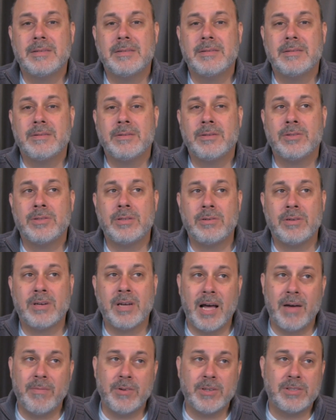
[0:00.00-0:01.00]
Those little
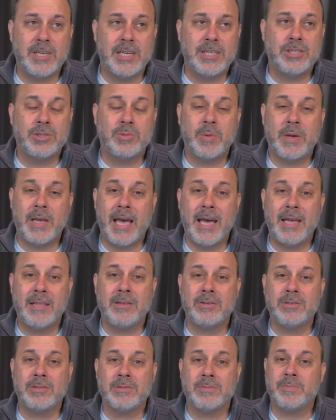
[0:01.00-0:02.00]
conversations we had,
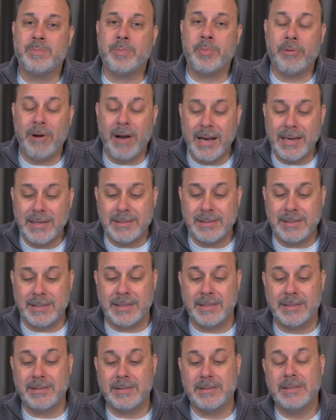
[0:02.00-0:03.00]
those are
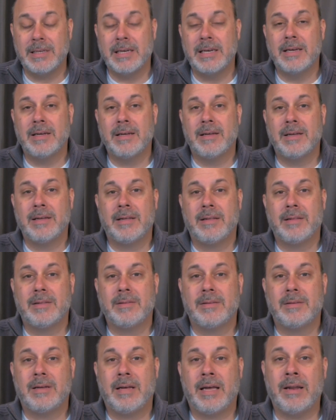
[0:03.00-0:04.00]
priceless.
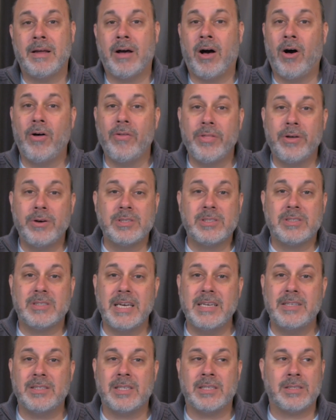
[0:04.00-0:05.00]
And all those
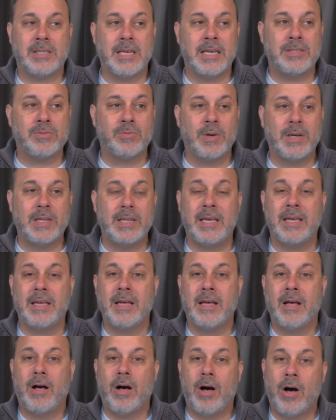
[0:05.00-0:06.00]
things, it's, it's really
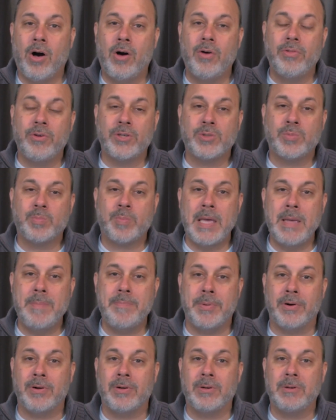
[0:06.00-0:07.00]
all those
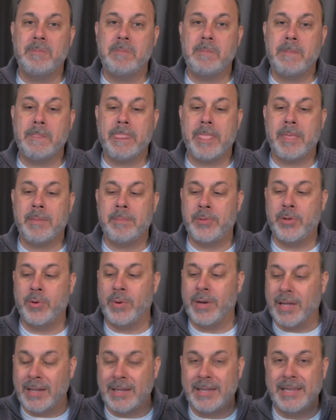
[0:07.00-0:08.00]
people
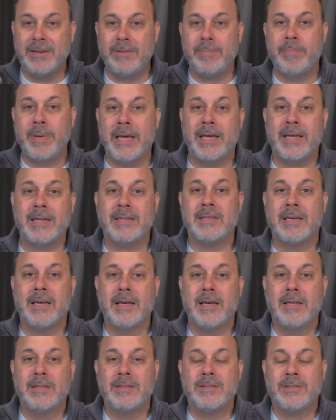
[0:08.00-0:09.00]
doing a little bit
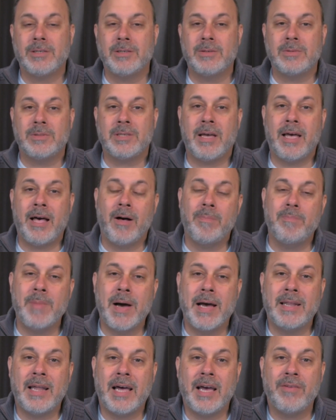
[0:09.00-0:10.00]
to to help
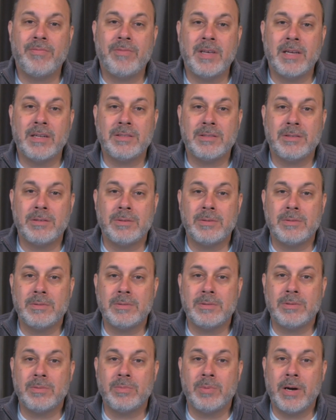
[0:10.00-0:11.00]
my life get to
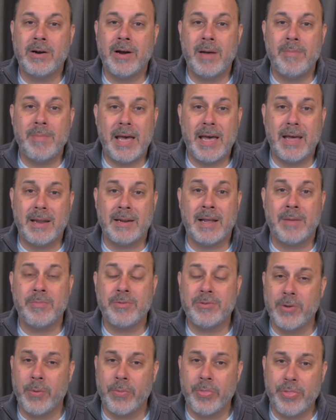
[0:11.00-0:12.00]
to where I'm at and I'm
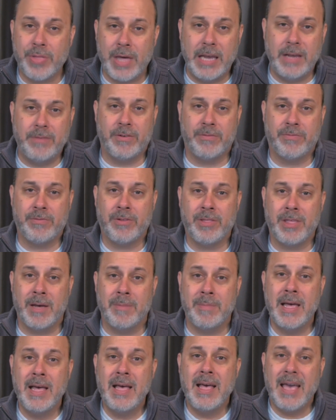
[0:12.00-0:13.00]
so thankful for
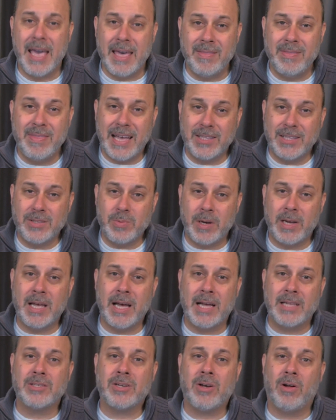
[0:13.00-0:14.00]
them and that's what
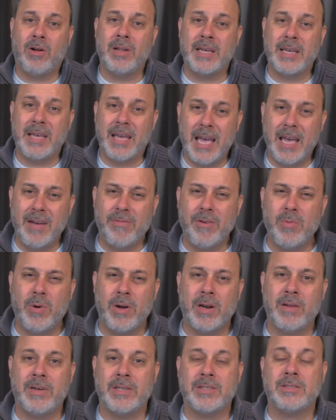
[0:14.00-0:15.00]
God's calling every one
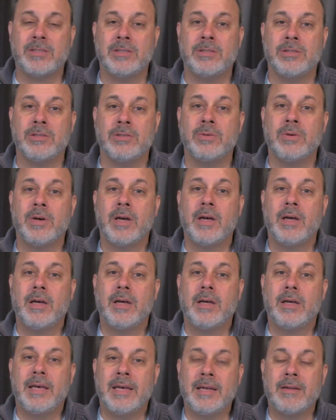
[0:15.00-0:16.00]
of us to do
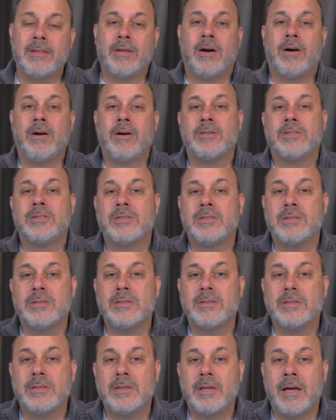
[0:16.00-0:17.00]
into the hearts
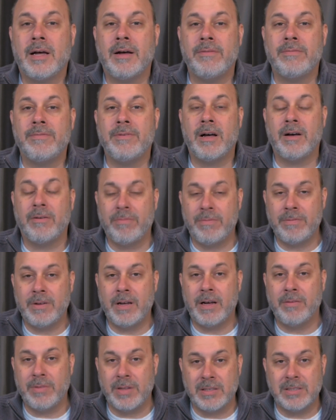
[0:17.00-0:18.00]
of of
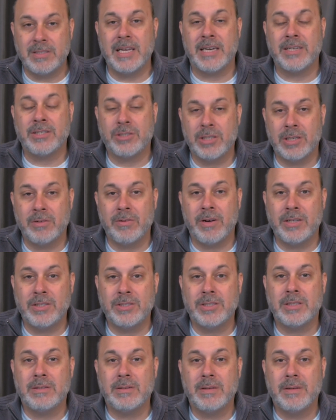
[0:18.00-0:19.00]
of this next
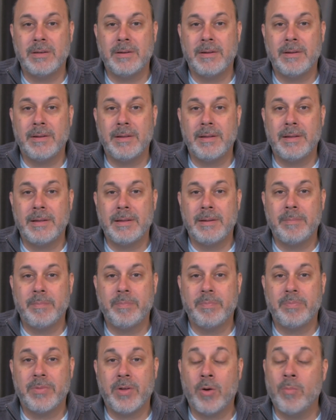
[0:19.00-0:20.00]
generation
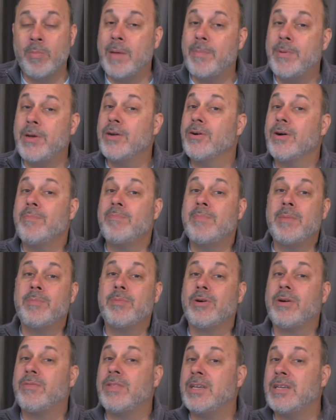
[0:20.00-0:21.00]
or maybe you're a
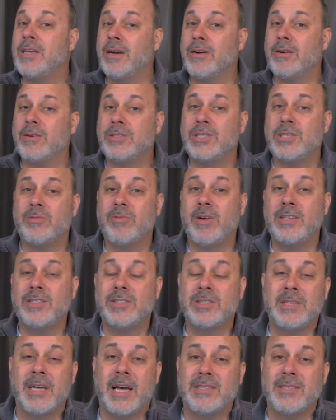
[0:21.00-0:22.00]
member of the younger
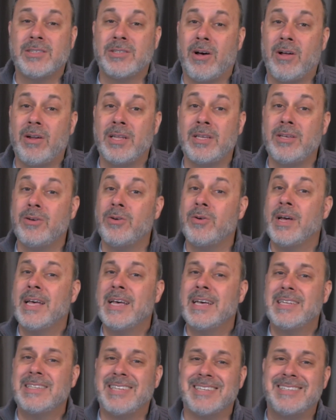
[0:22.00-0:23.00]
generation God's calling you
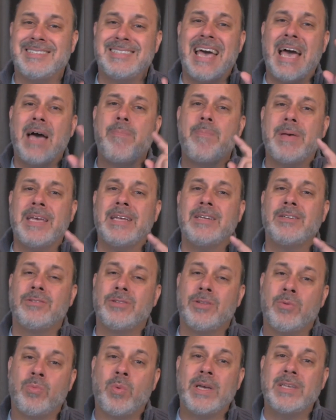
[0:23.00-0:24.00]
to tap into
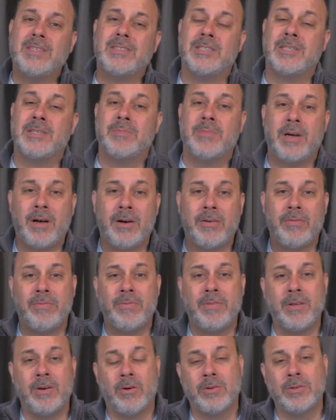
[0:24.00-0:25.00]
the wisdom of
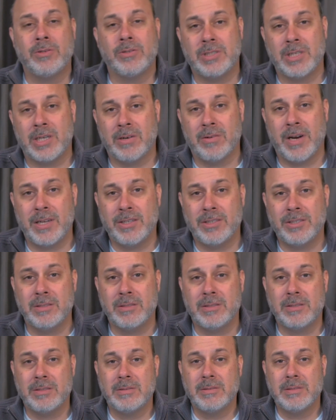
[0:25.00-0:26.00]
the older generations